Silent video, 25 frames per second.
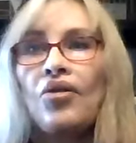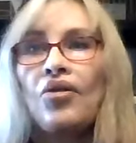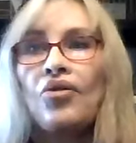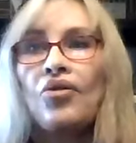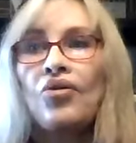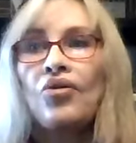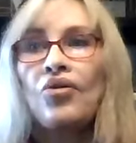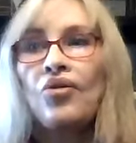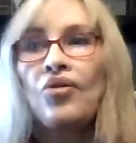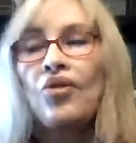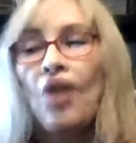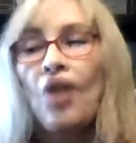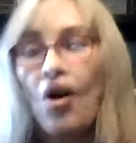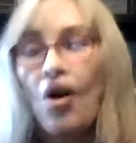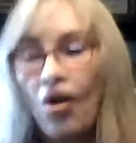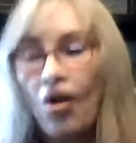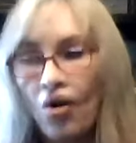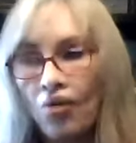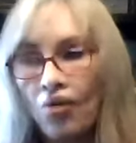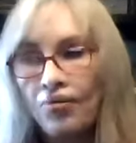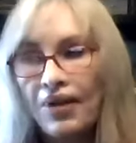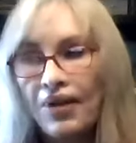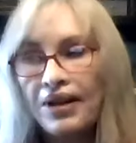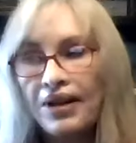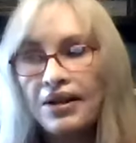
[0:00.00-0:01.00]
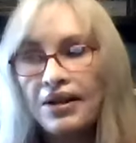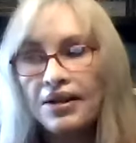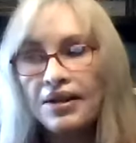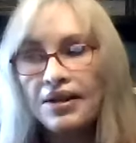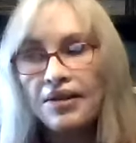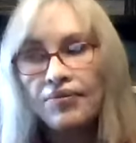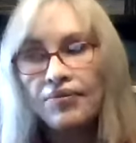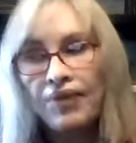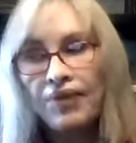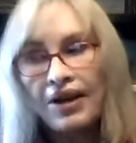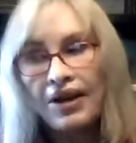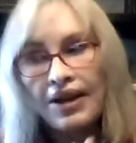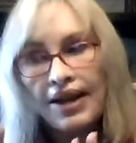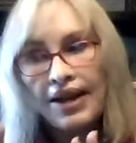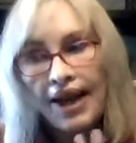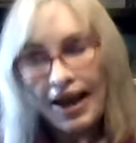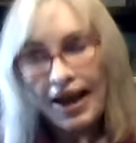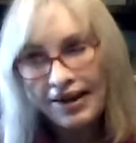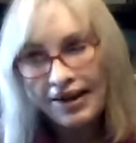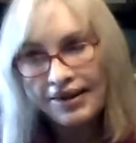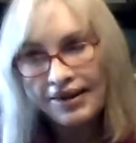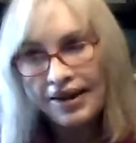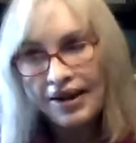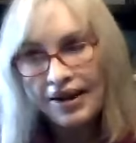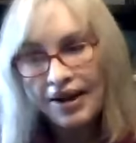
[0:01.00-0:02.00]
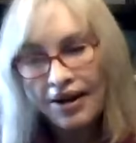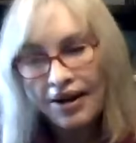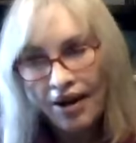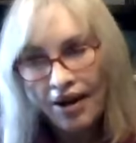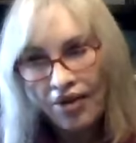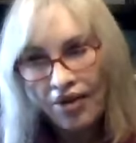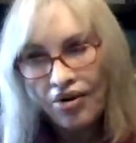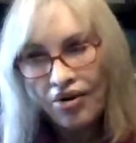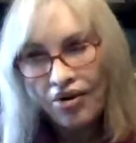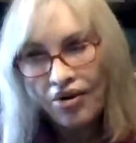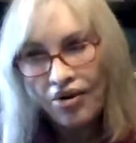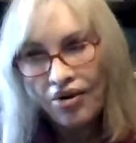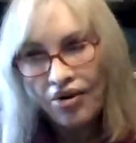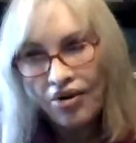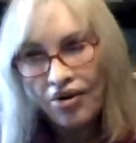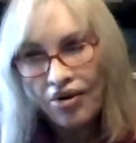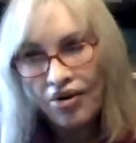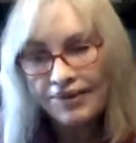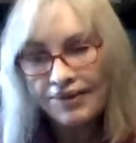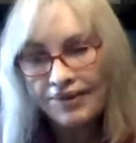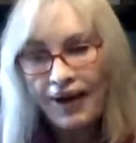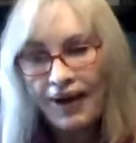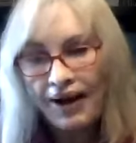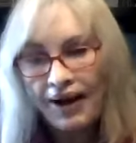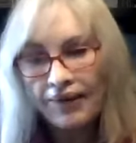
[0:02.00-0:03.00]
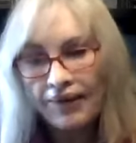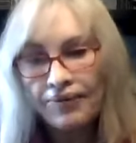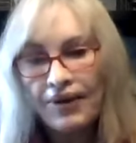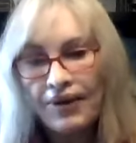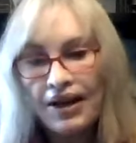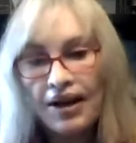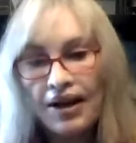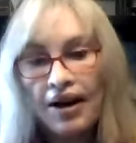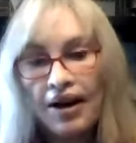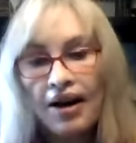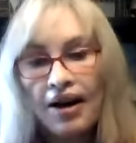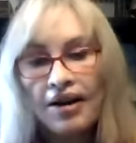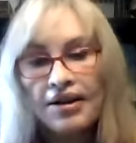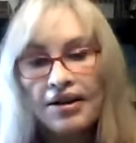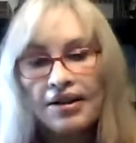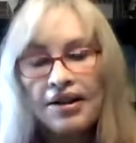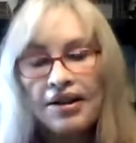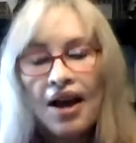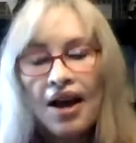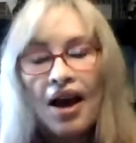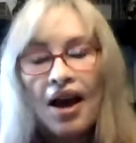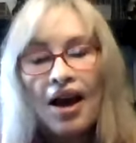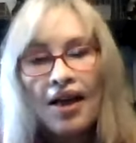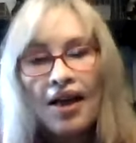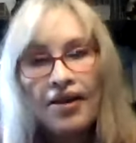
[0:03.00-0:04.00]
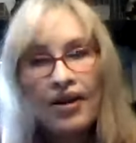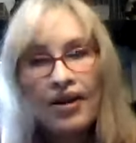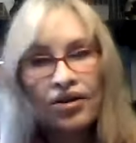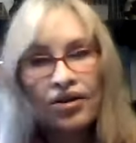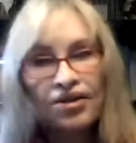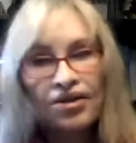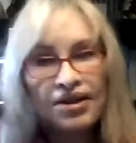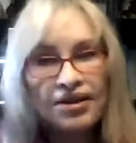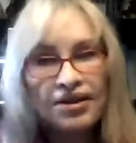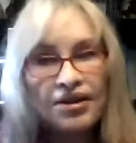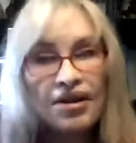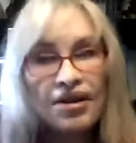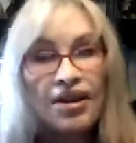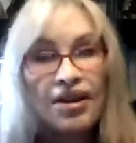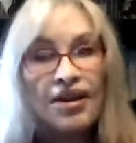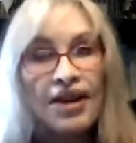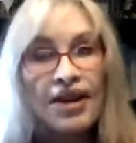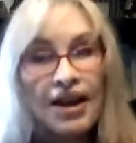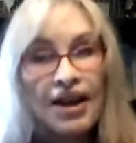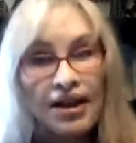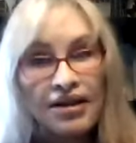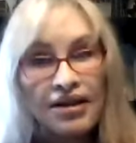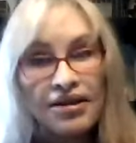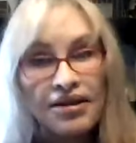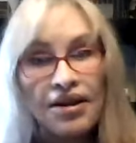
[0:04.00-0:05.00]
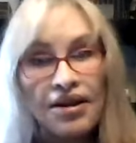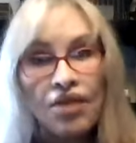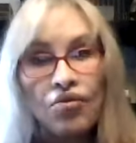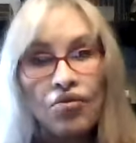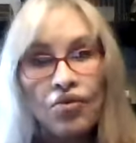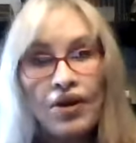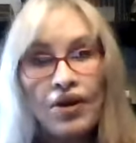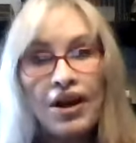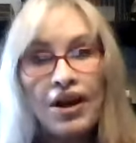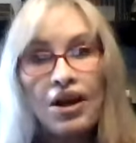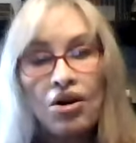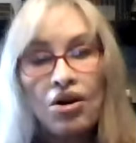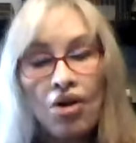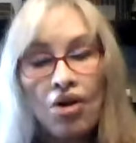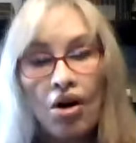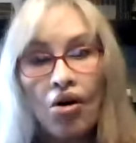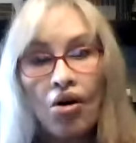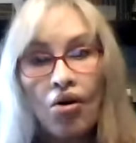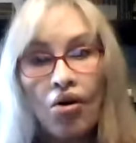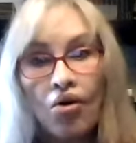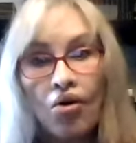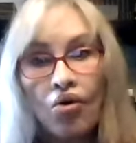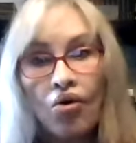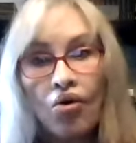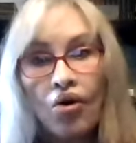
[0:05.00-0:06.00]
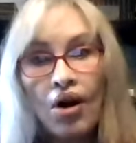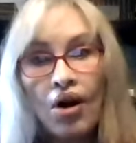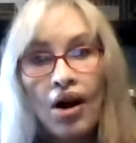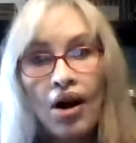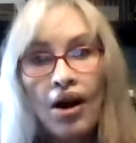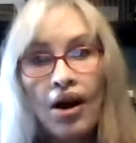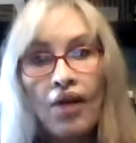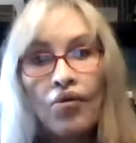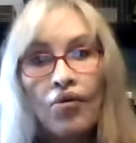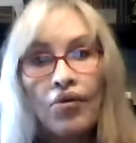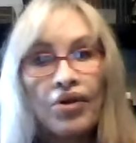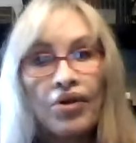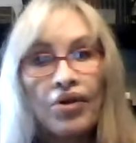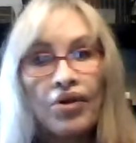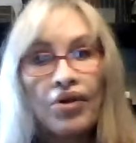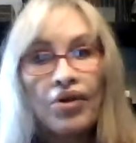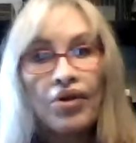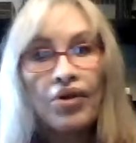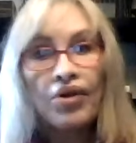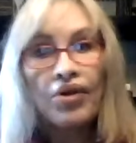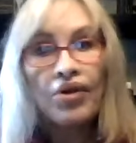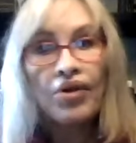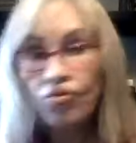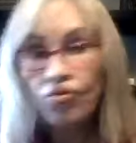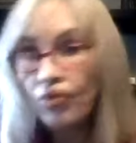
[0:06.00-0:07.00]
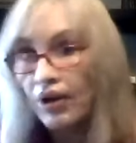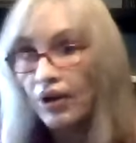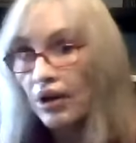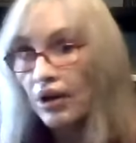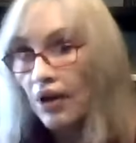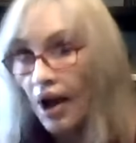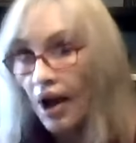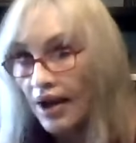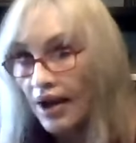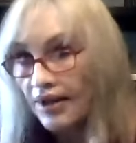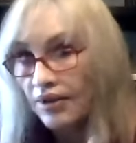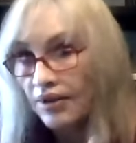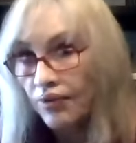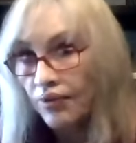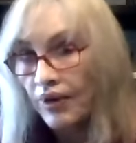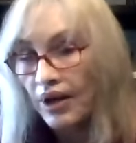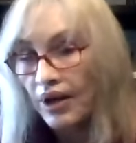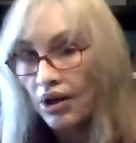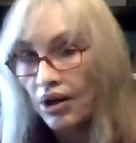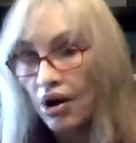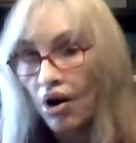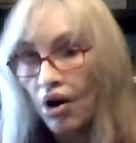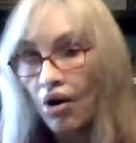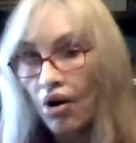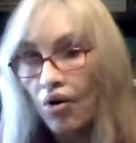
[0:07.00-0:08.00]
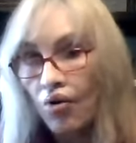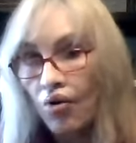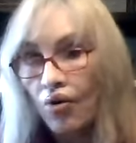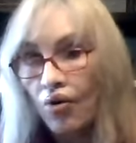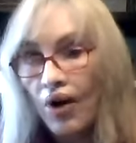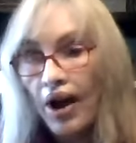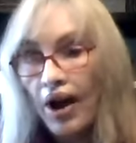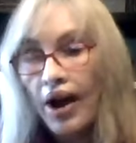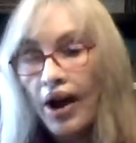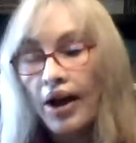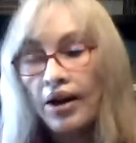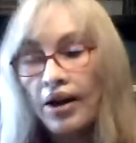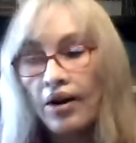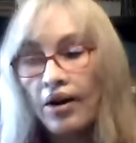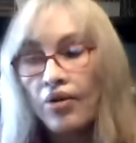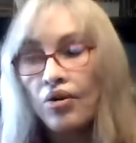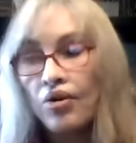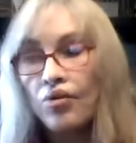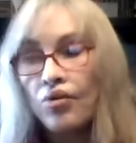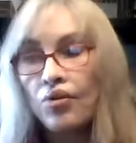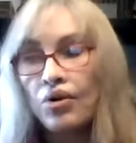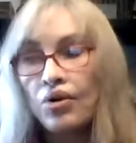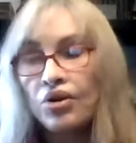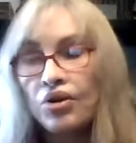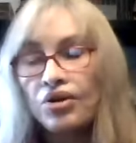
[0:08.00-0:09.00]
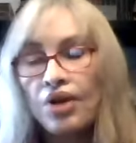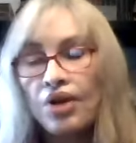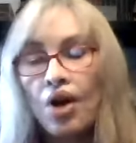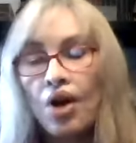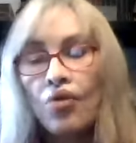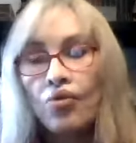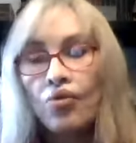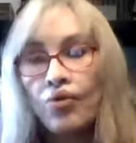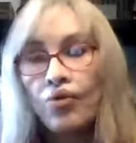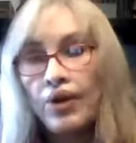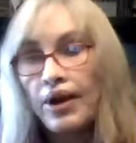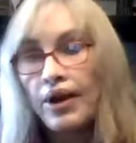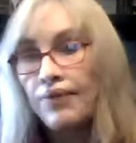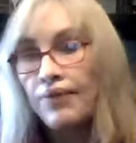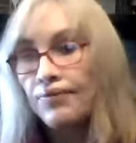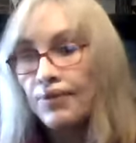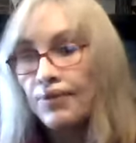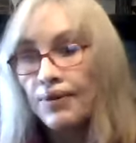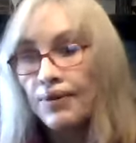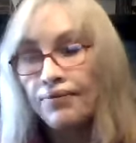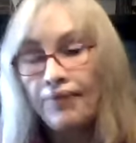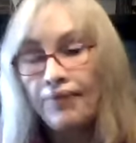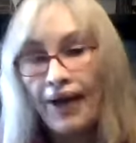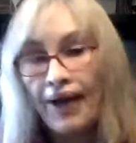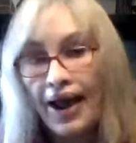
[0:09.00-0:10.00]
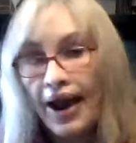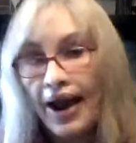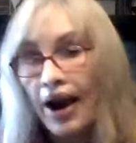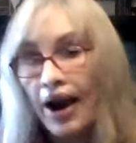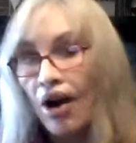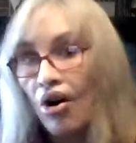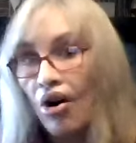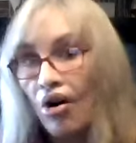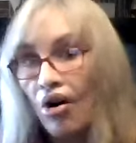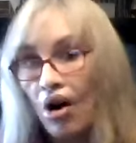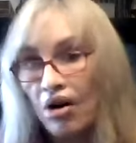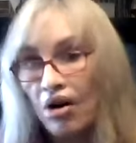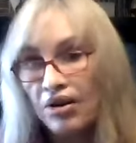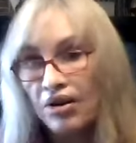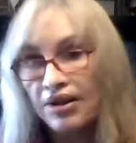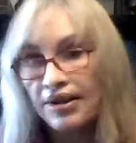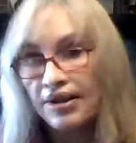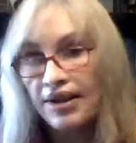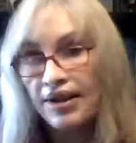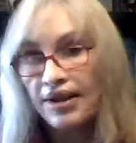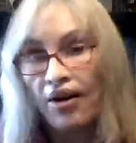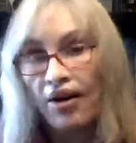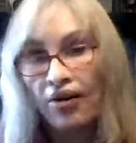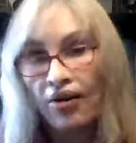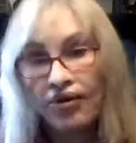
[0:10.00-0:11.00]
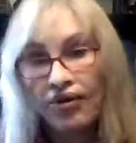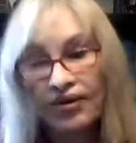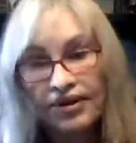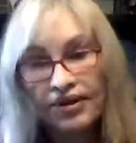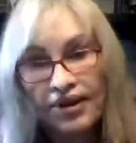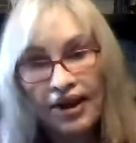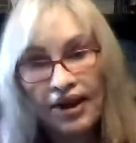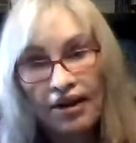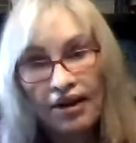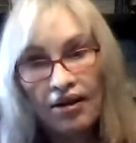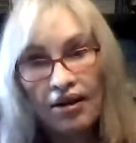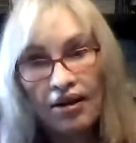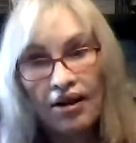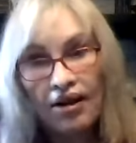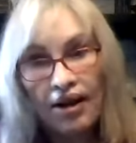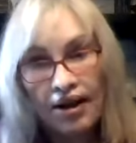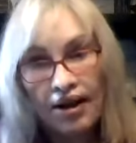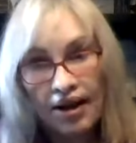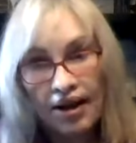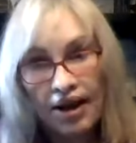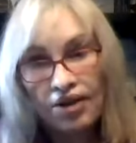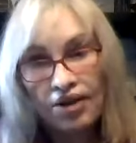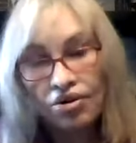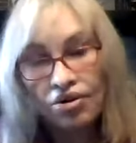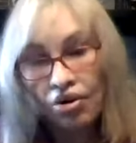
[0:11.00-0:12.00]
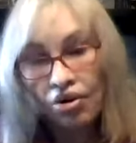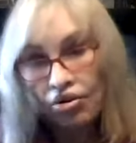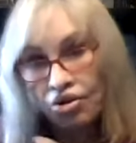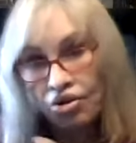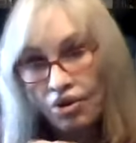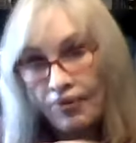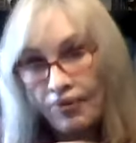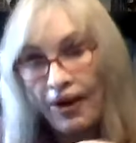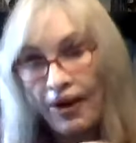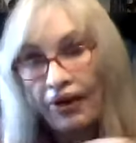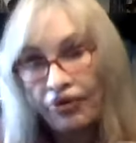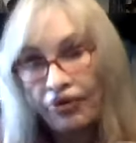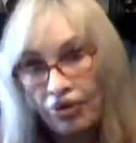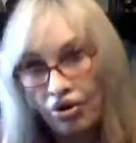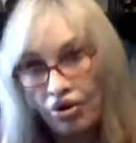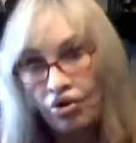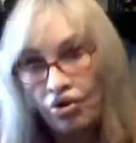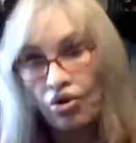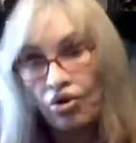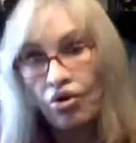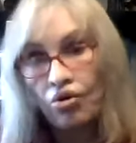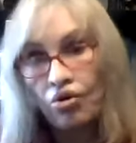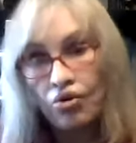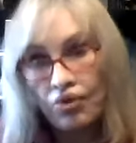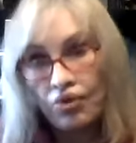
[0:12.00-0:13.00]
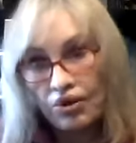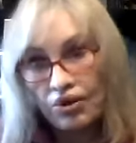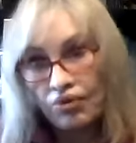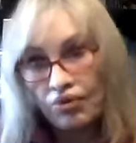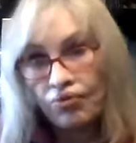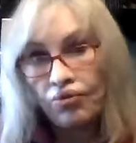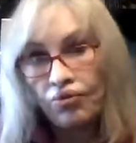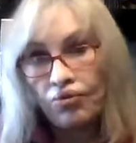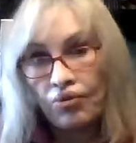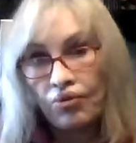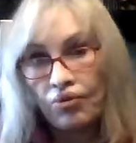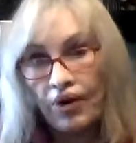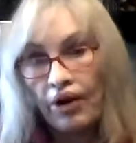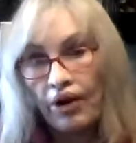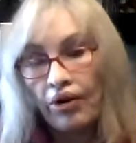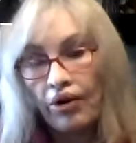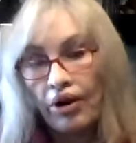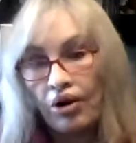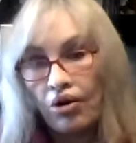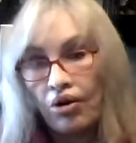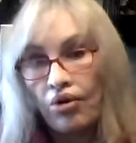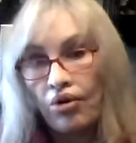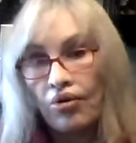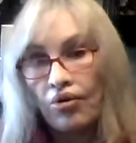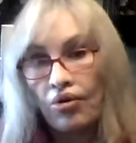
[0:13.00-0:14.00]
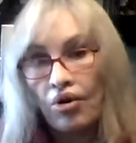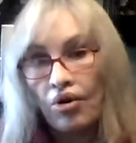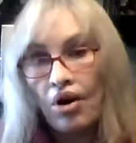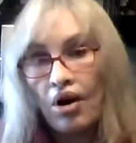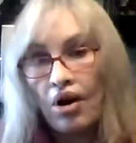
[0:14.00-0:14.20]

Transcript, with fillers: no, but yes, in another aspect, because there's things that we know that we don't realize we know. In other words, we prepare ourselves, like I told you about the girl who was wearing her